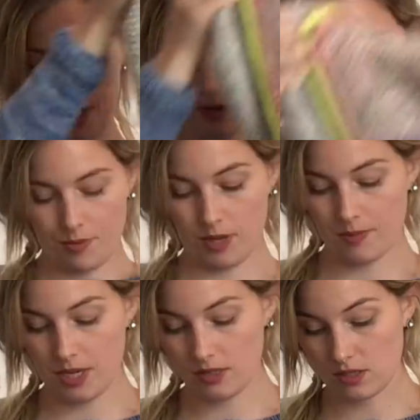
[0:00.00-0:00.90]
that it will be a
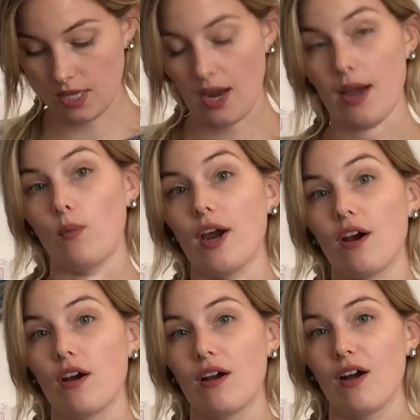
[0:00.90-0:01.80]
piece that I
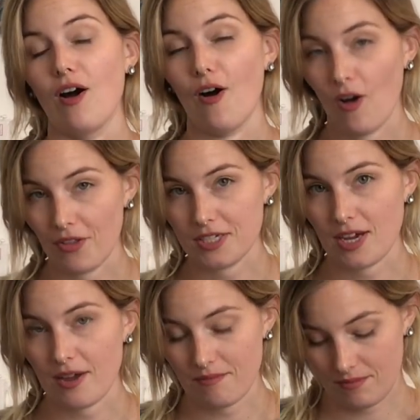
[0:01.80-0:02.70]
wear all the time.